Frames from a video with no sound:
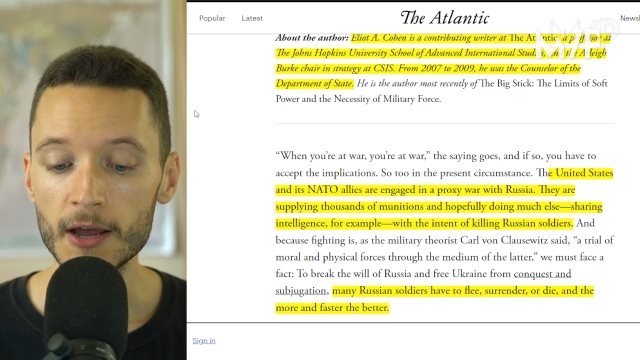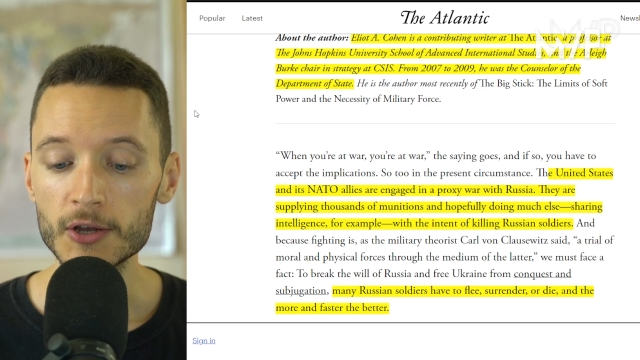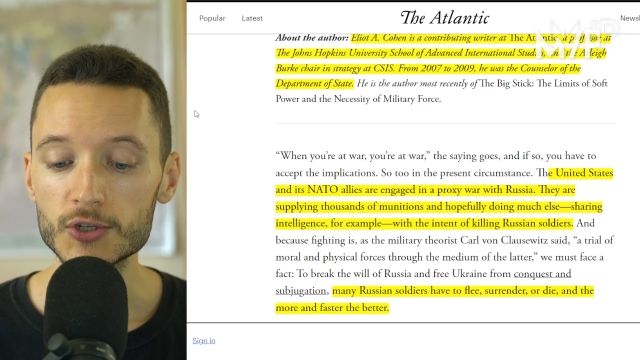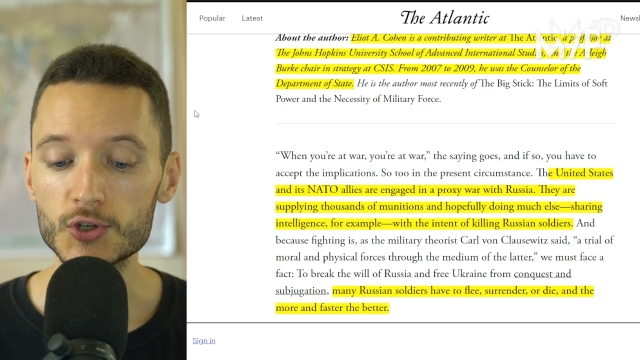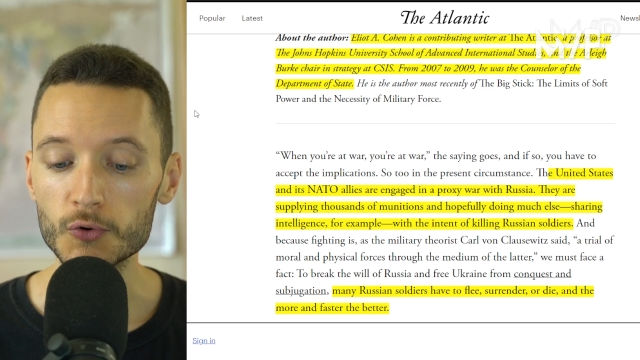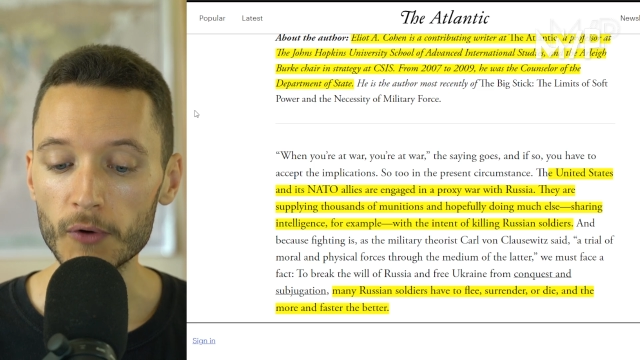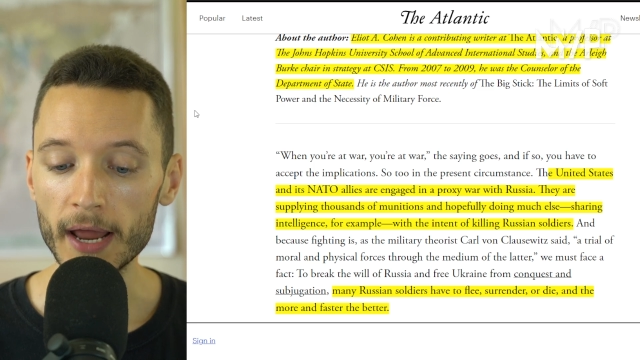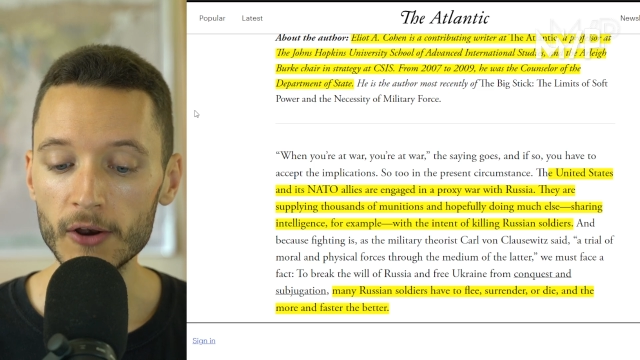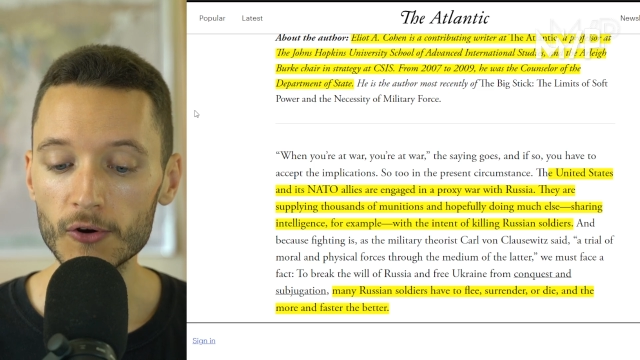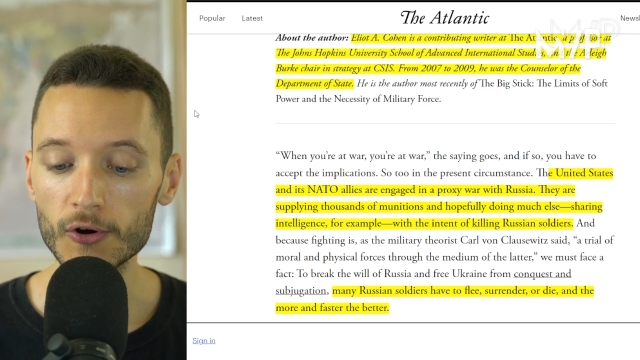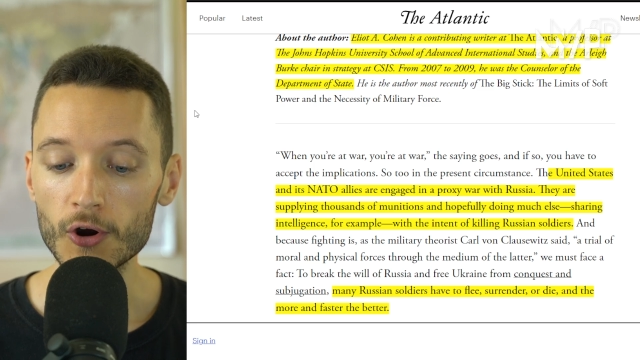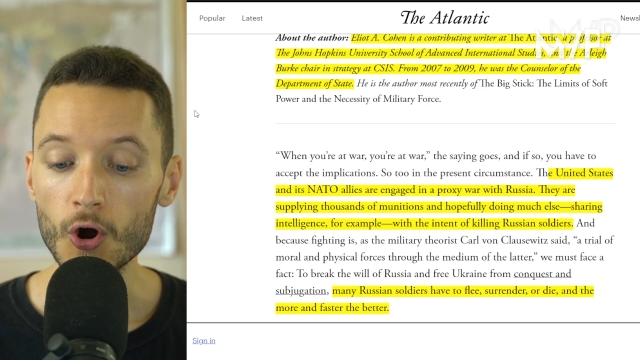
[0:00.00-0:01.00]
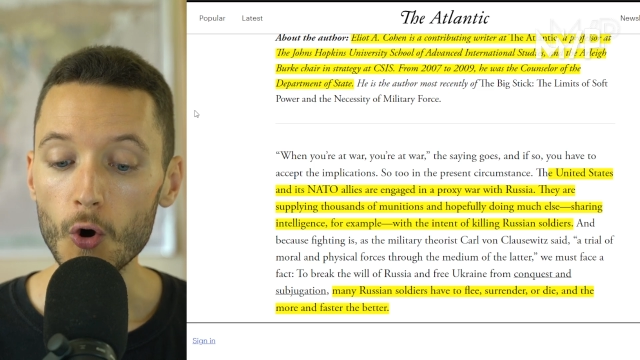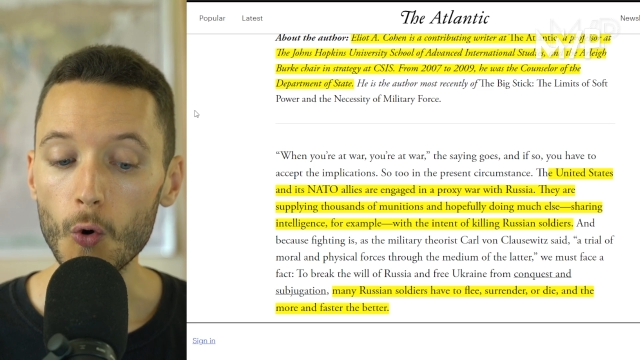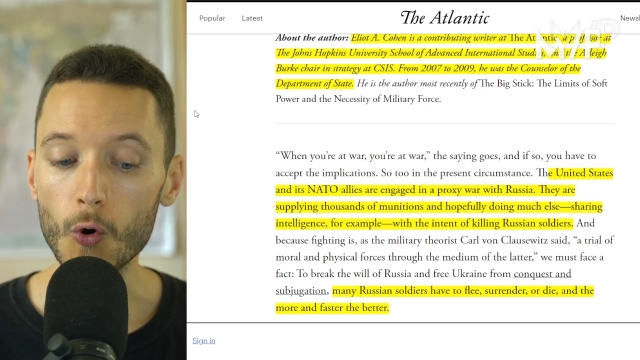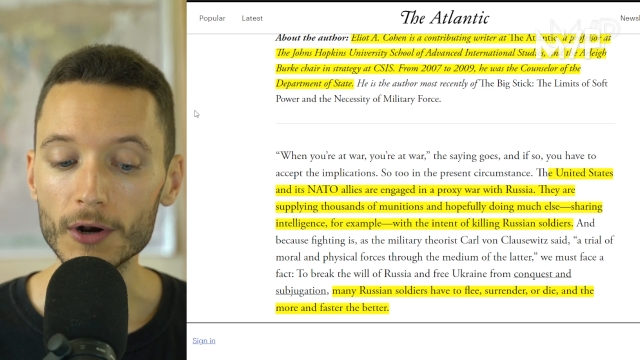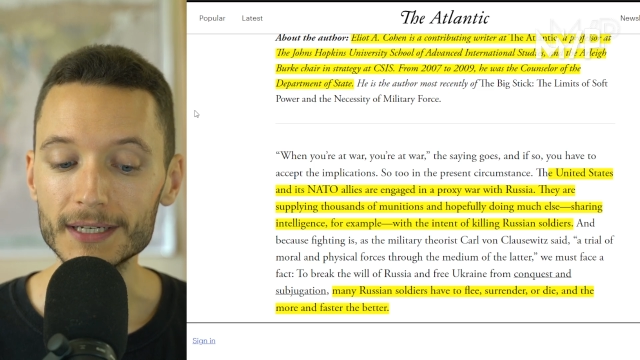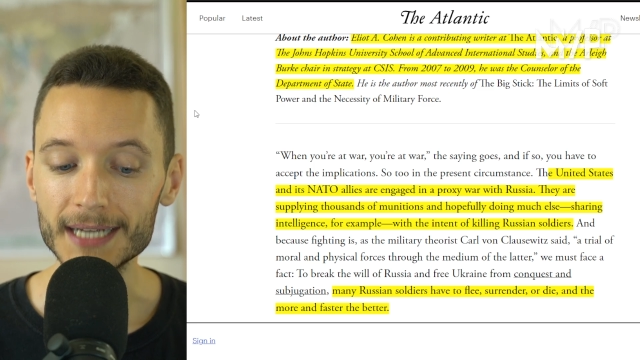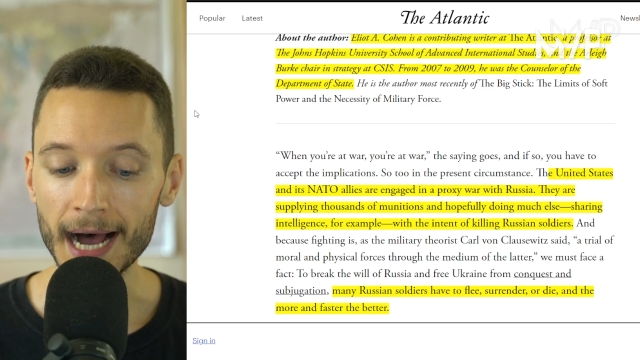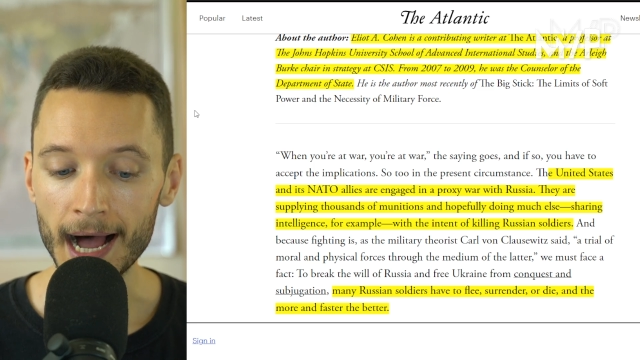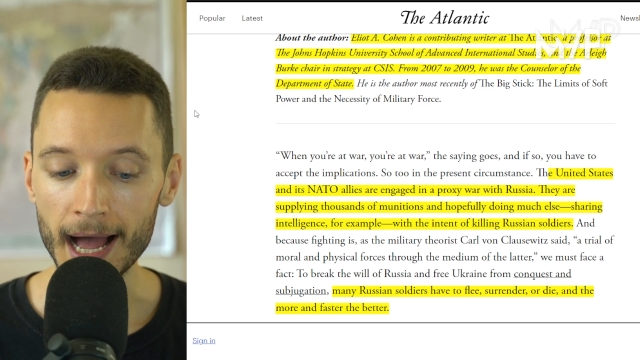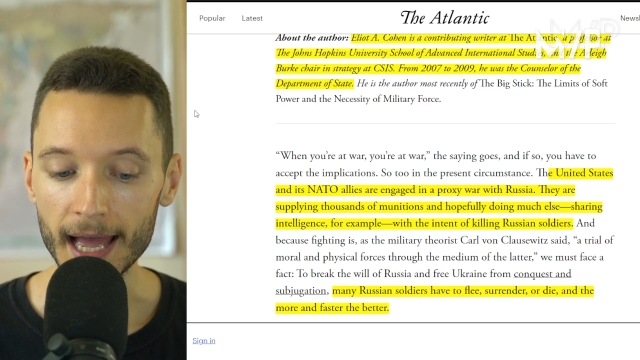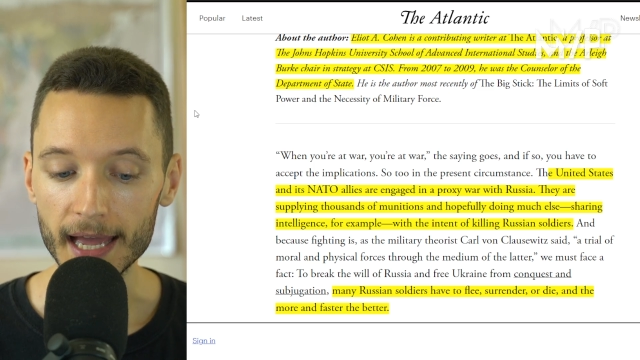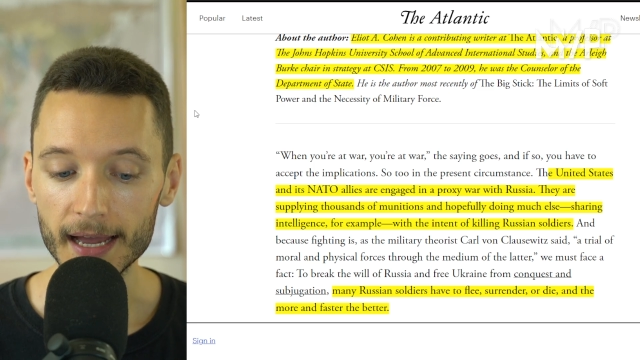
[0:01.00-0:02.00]
surrender, or
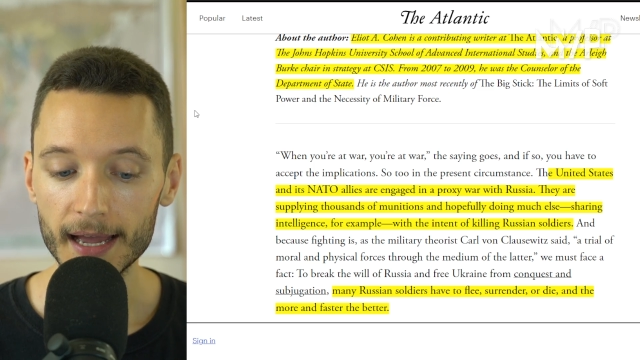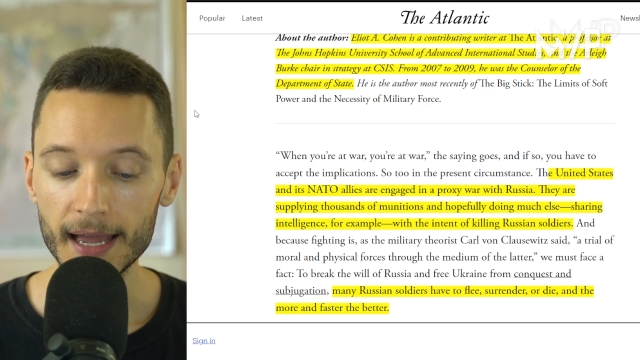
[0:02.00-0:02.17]
die.